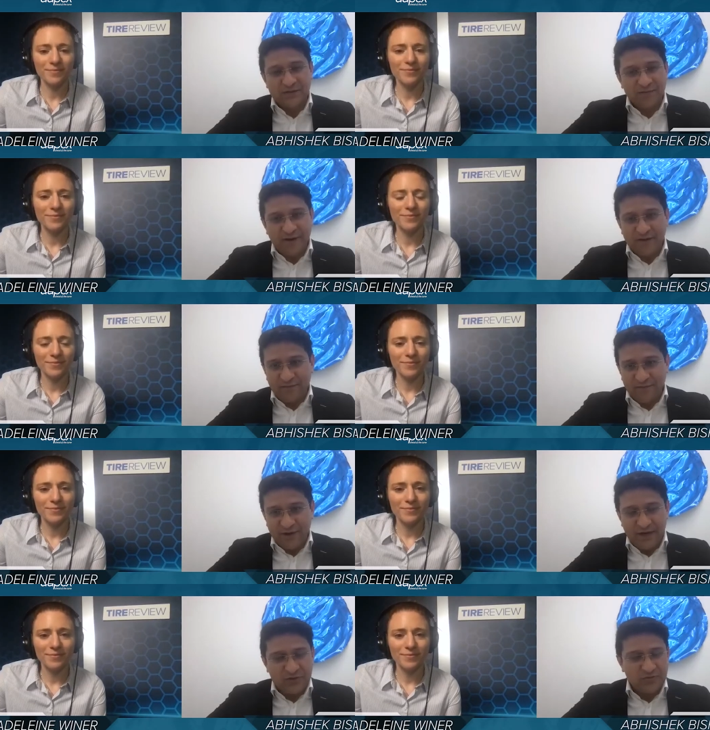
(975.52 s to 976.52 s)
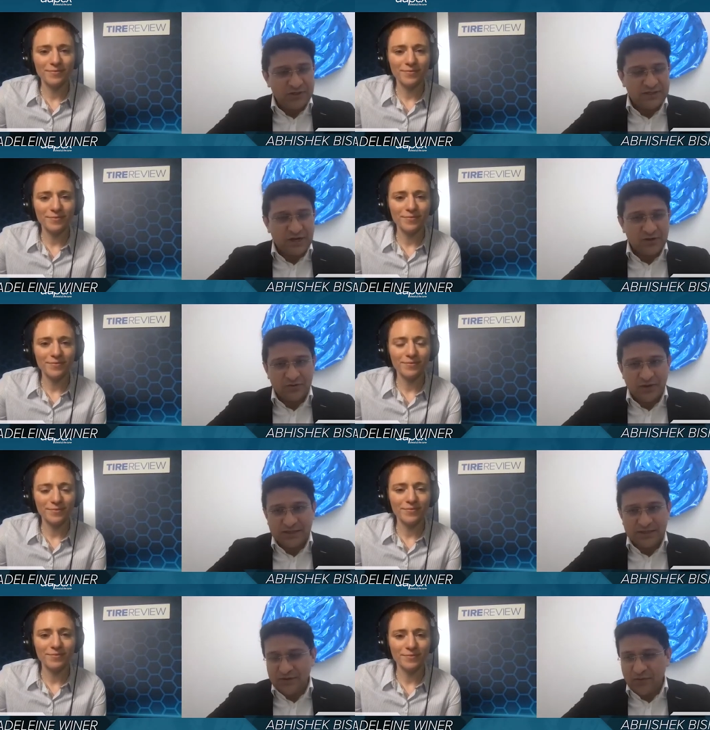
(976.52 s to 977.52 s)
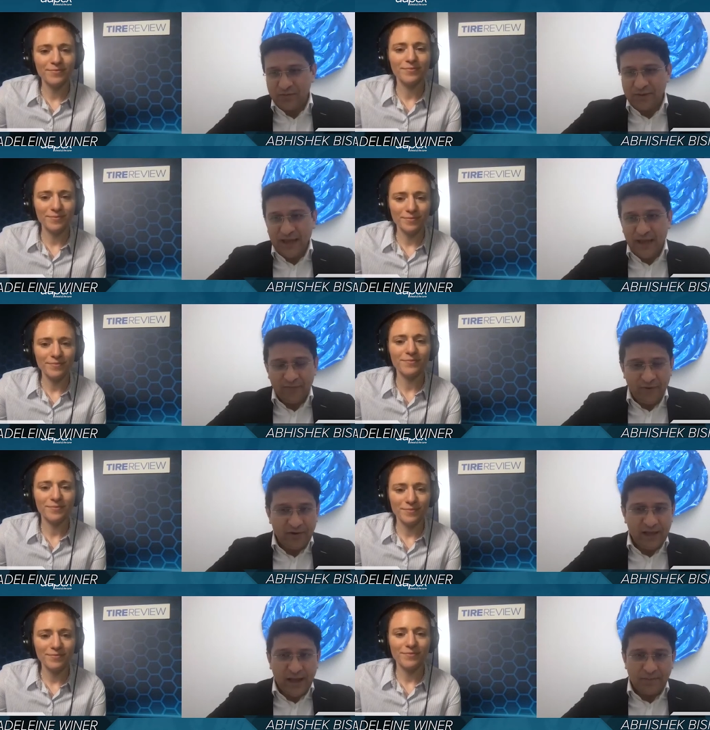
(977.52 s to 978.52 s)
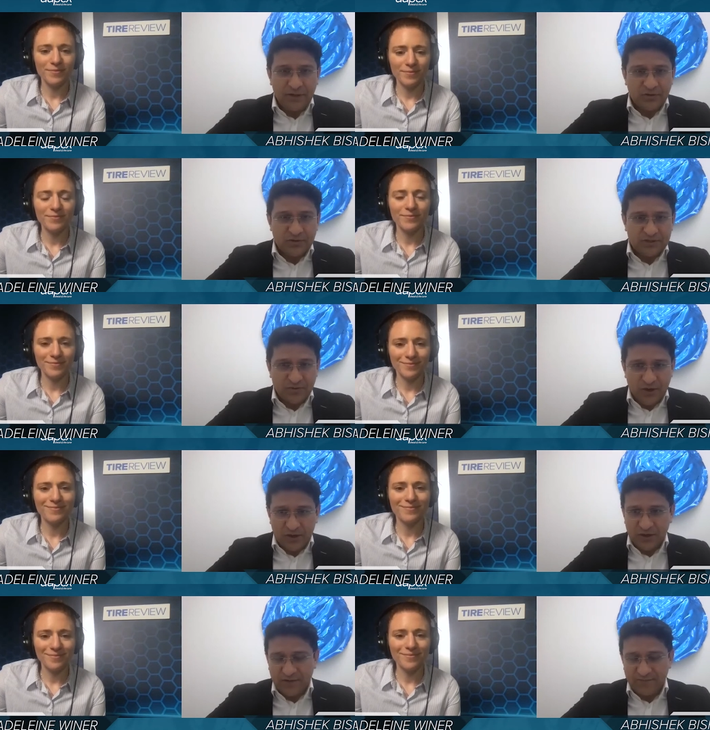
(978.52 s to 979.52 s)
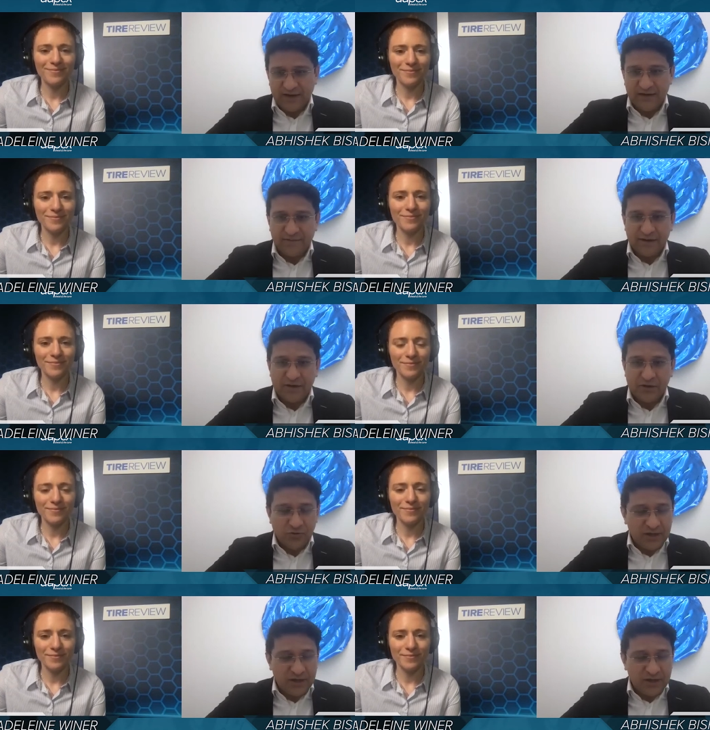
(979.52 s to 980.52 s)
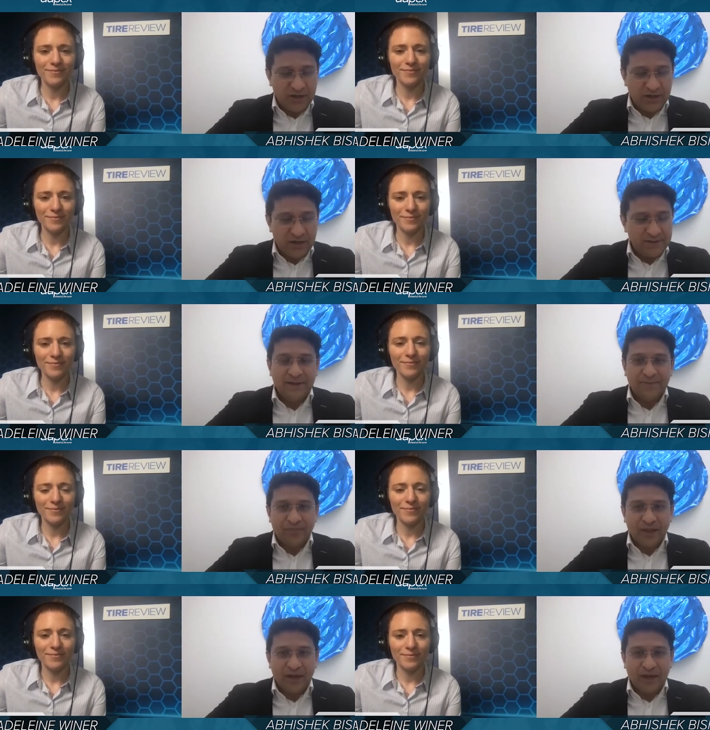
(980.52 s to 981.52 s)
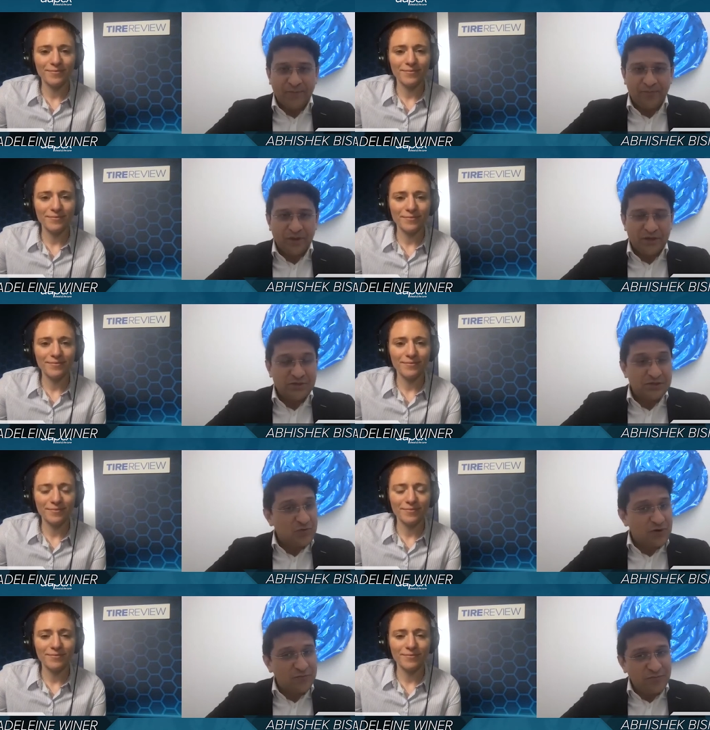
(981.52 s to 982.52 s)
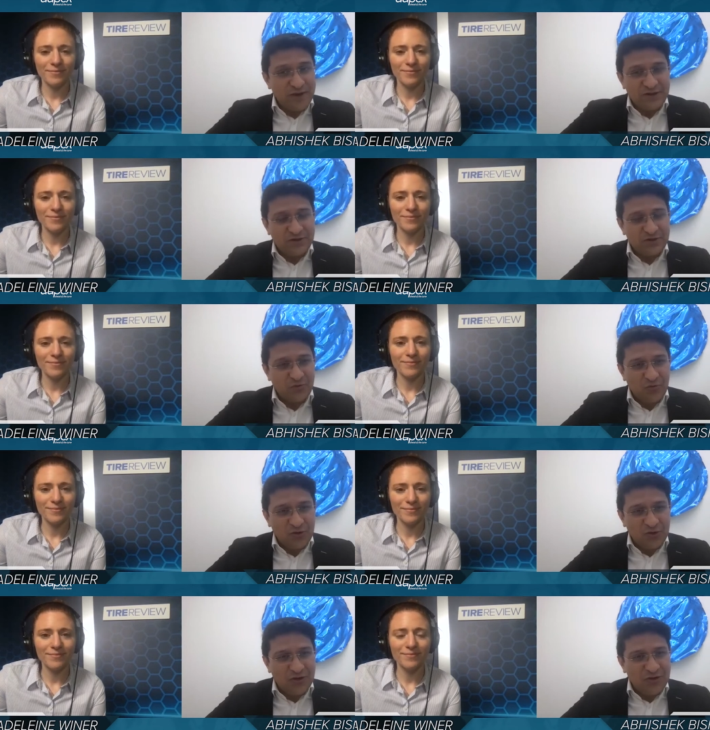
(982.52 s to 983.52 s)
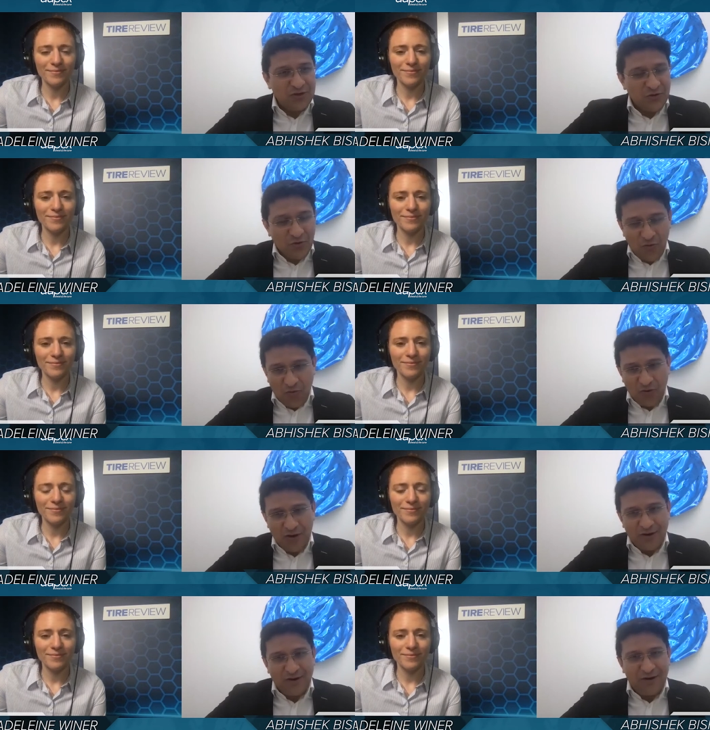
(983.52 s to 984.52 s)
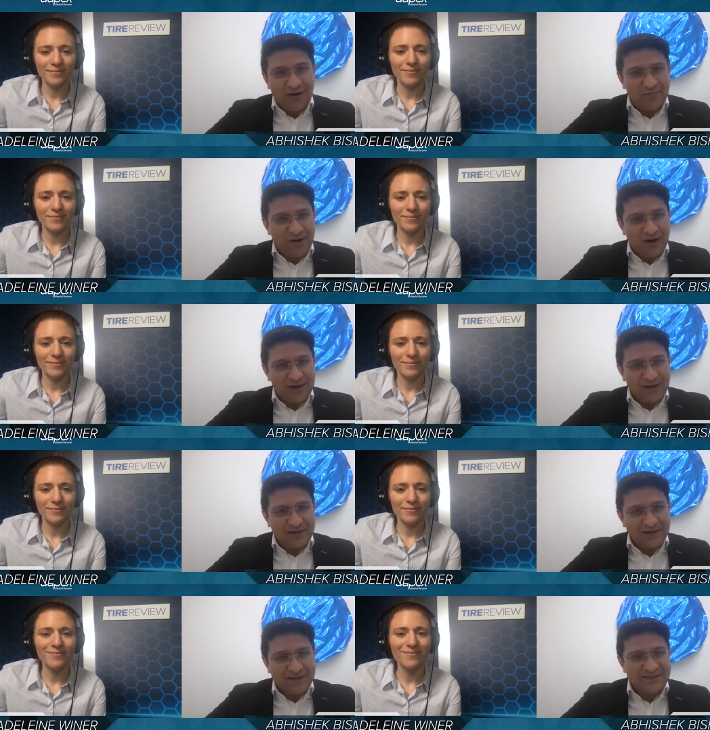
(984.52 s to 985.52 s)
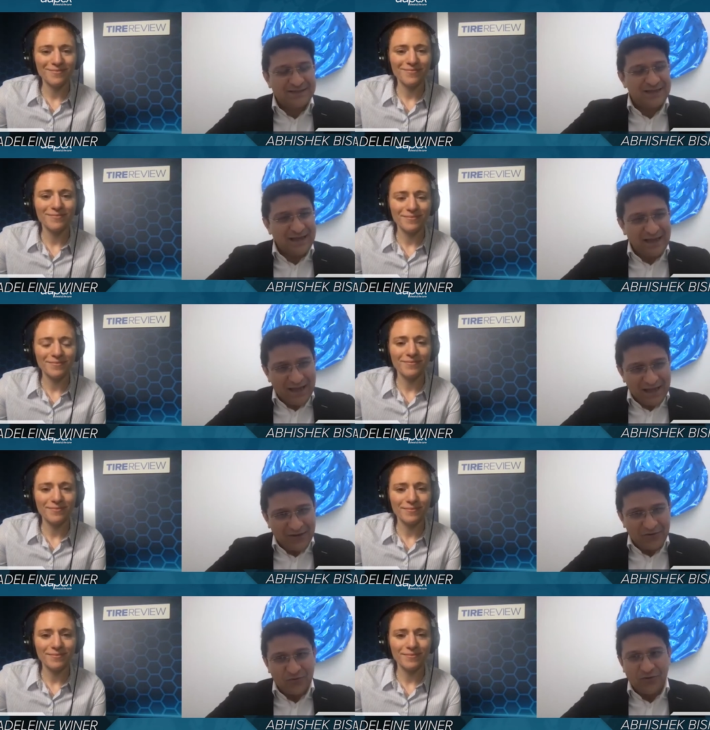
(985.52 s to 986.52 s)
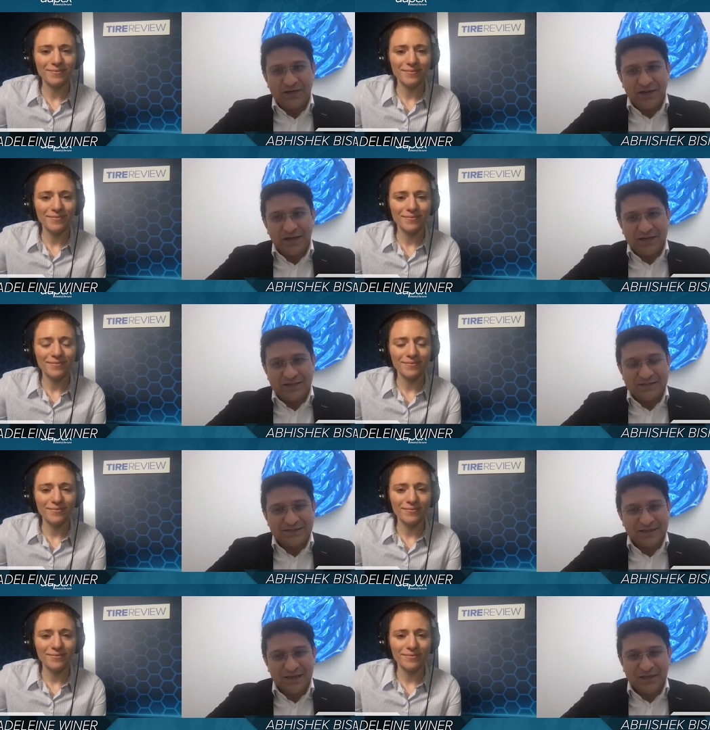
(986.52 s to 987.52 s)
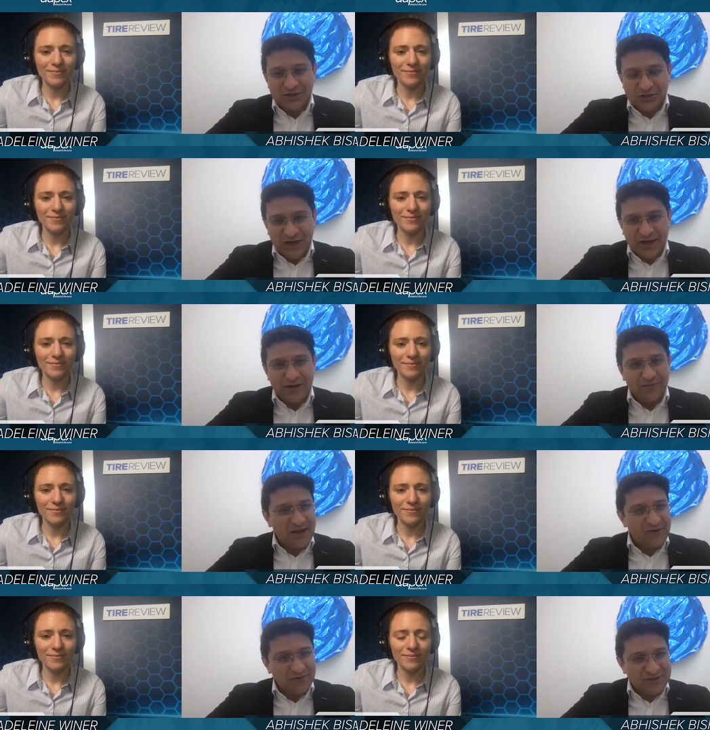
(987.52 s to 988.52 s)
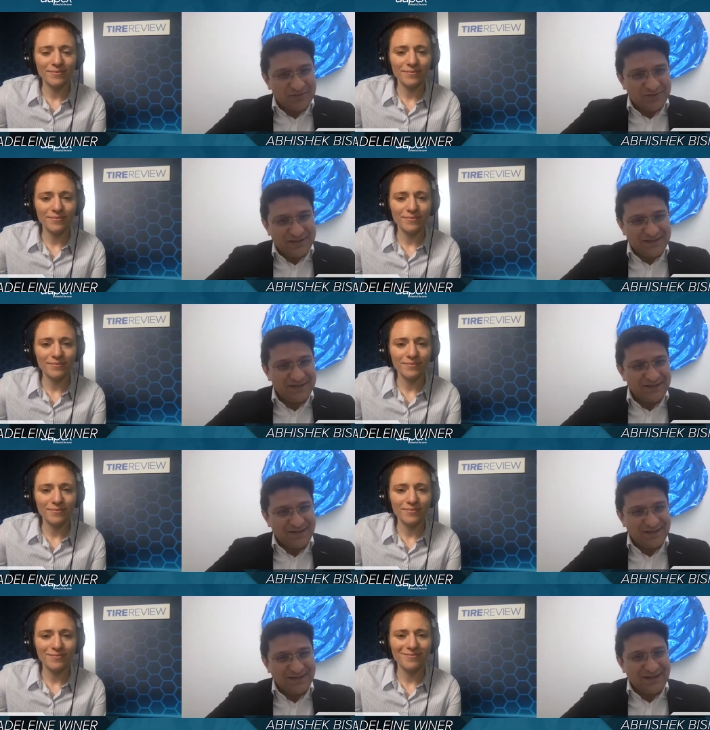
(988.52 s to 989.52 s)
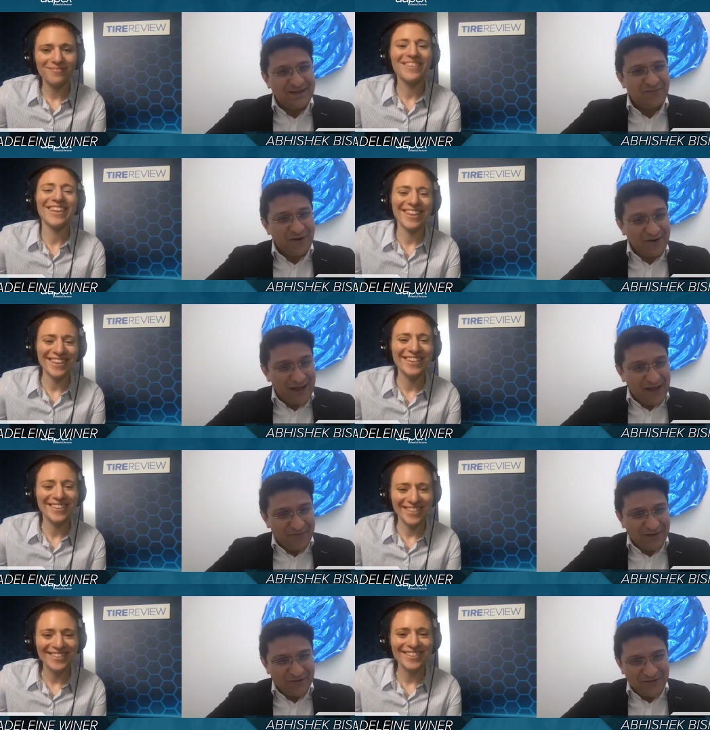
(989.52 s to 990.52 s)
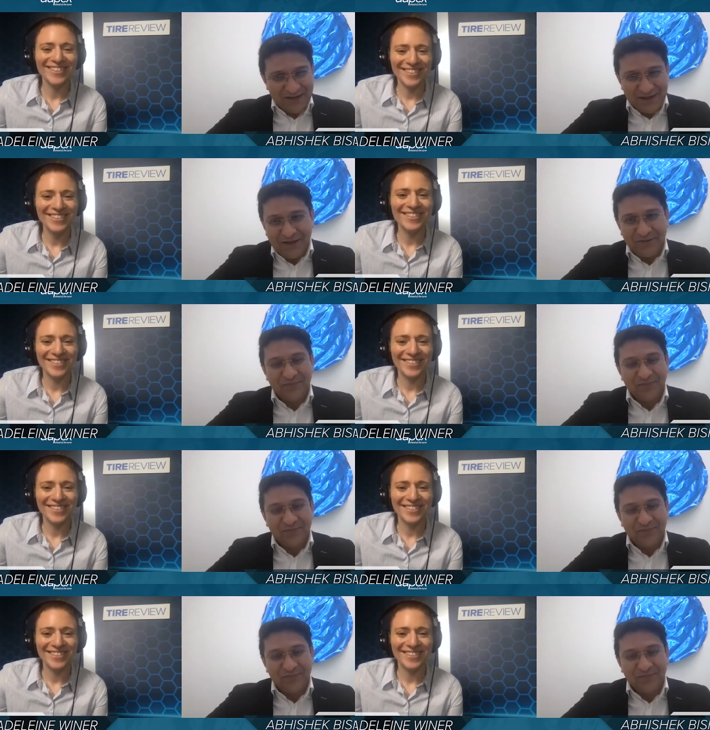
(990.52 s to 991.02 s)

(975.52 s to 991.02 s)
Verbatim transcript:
Speaker 1: So feel free to reach out to us, and we'll be very happy to respond effectively to it. Just want to wish all our partners and retailers in the trade a Merry Christmas and a very happy New Year.